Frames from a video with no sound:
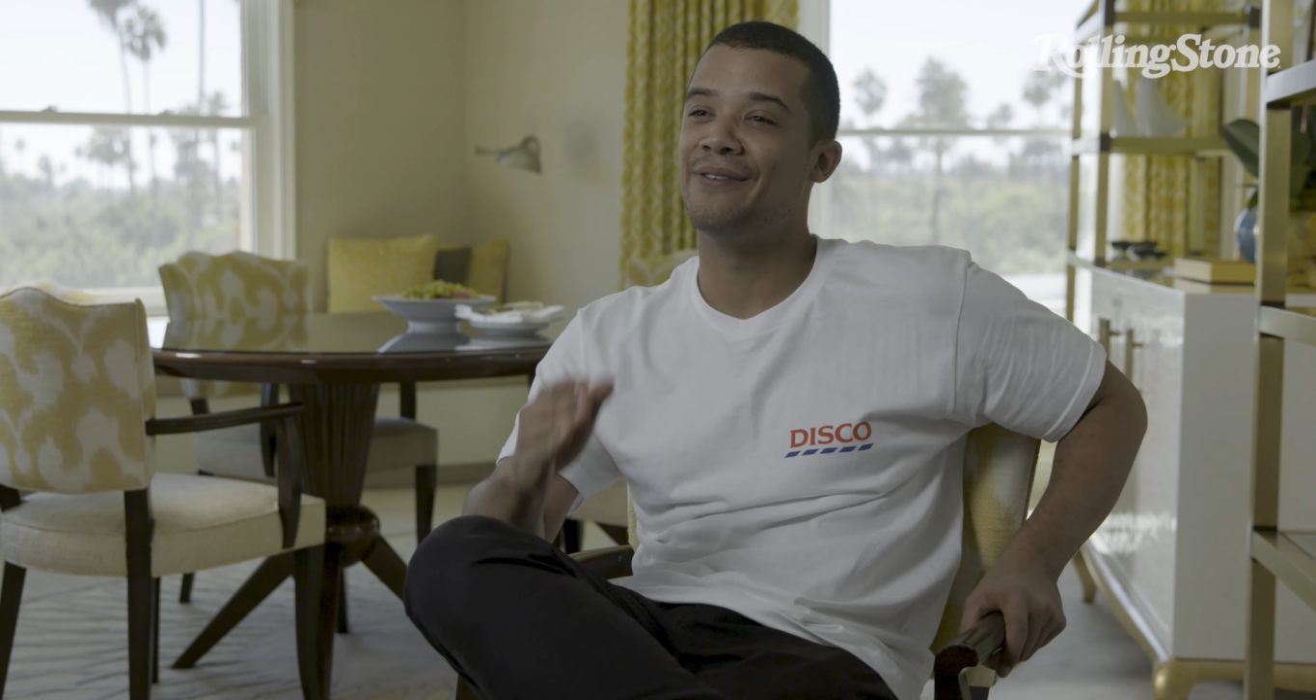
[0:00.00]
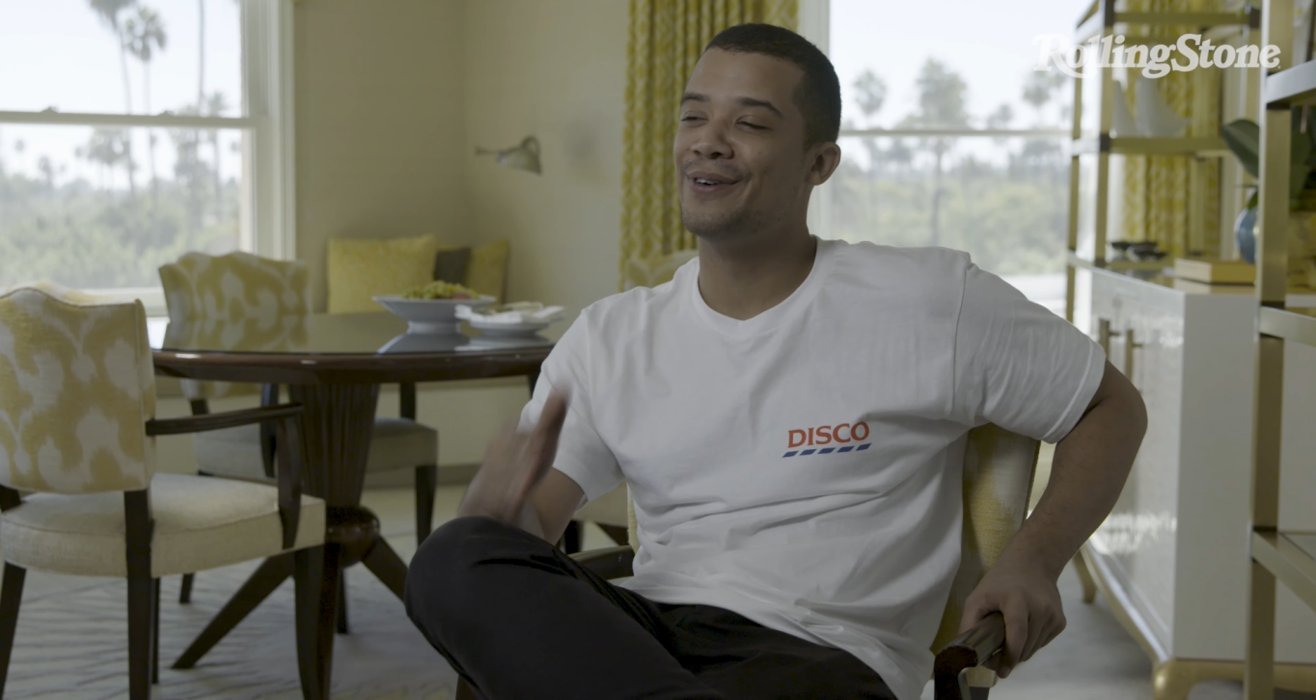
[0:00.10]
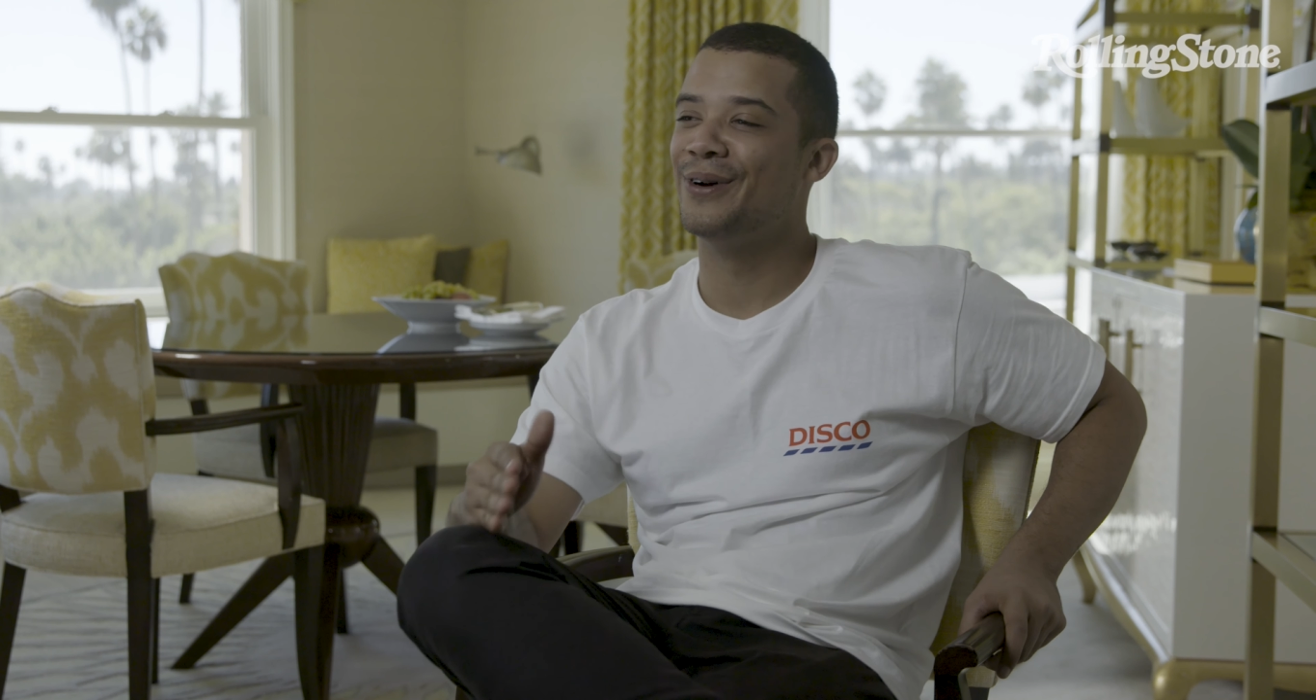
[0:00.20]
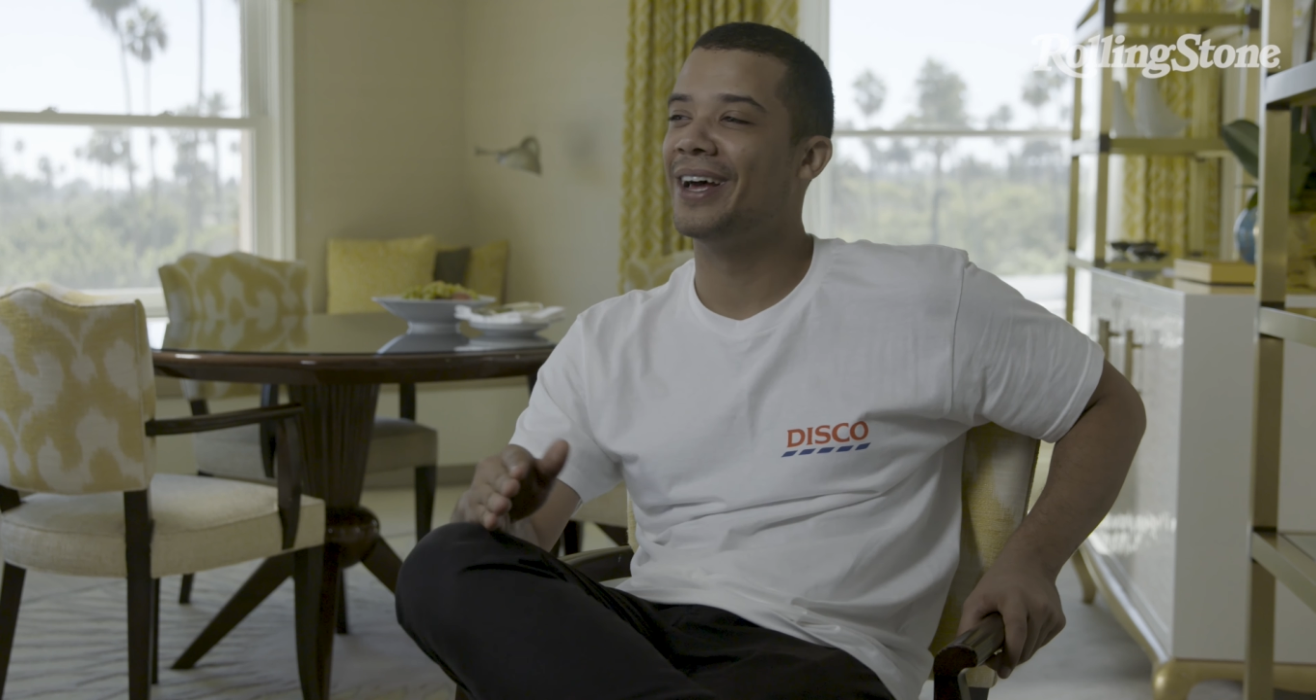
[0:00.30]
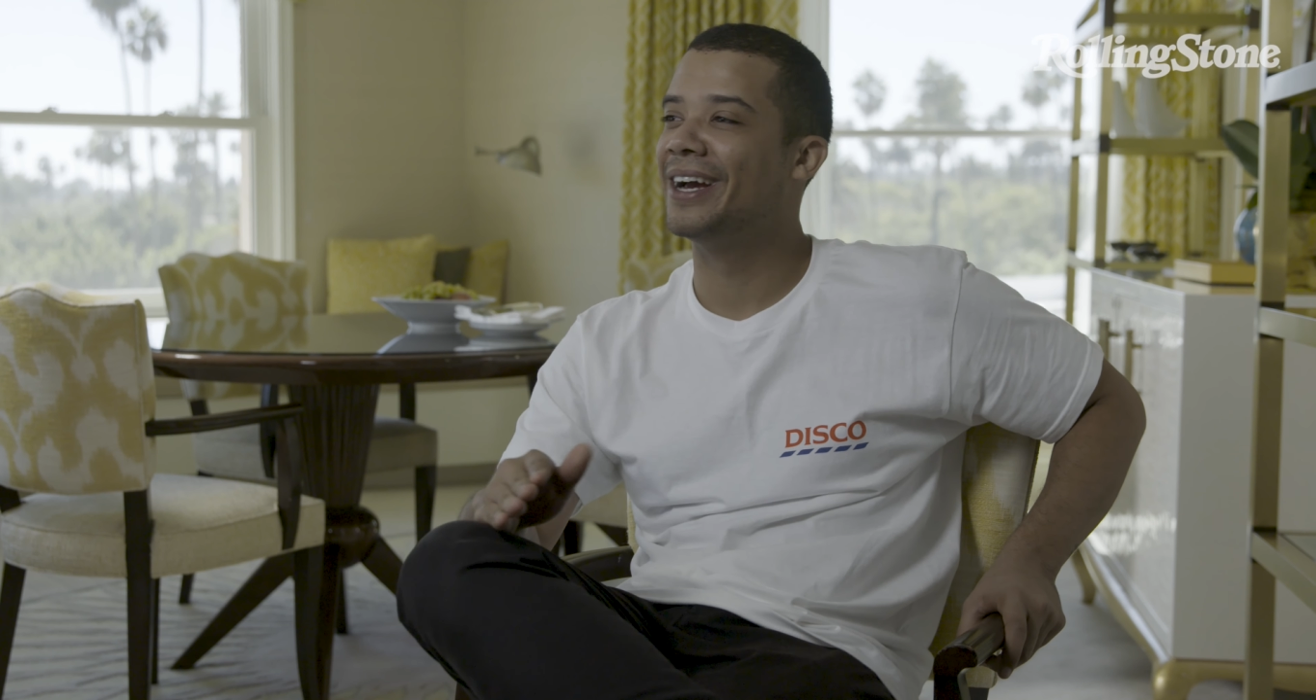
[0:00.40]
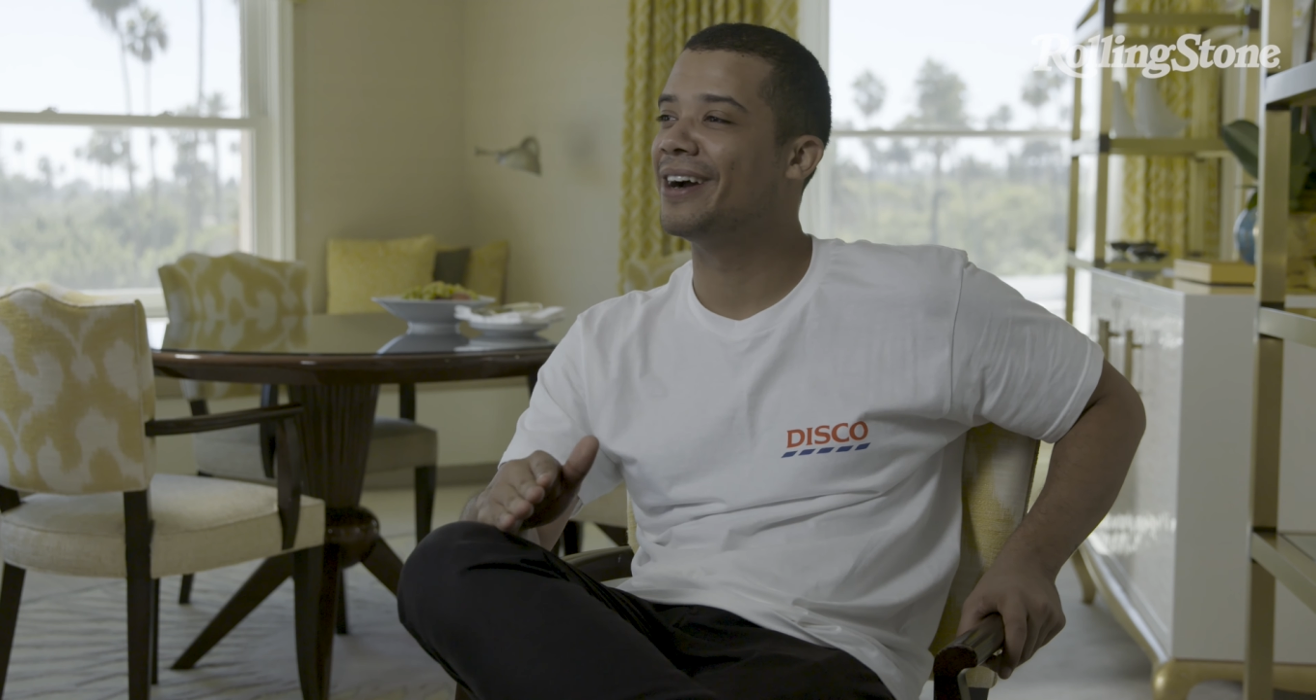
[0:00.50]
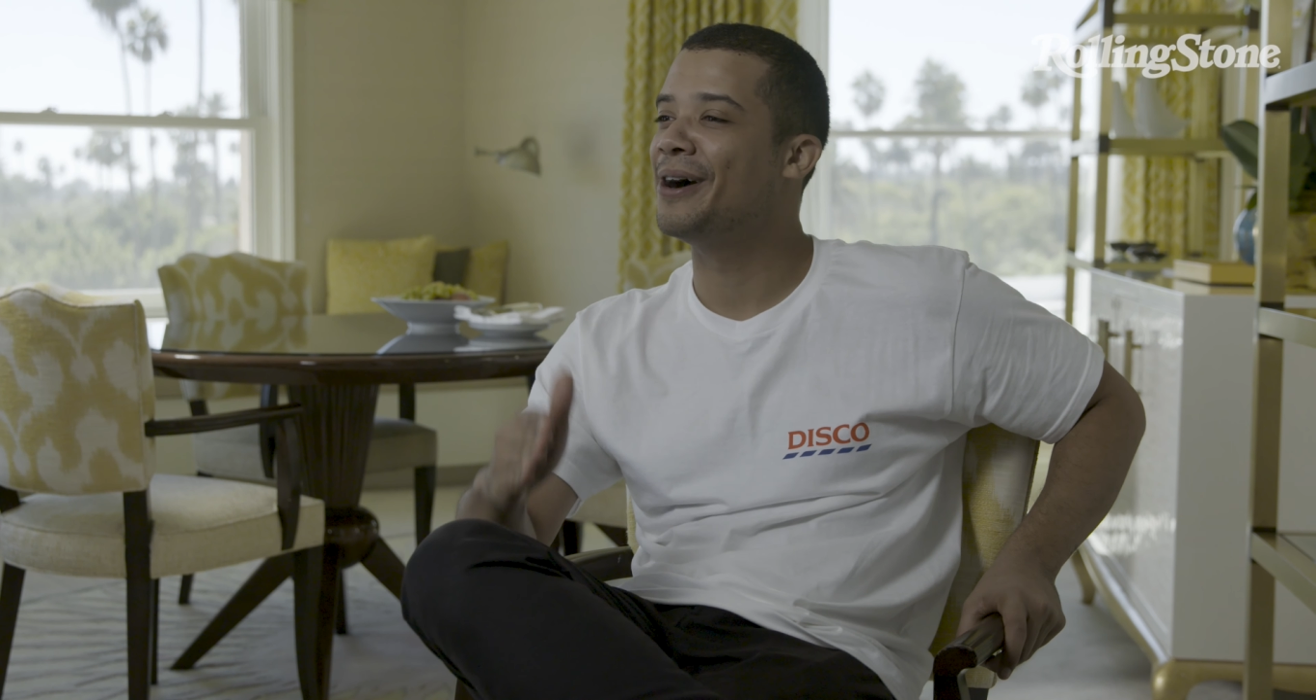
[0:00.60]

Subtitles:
I feel like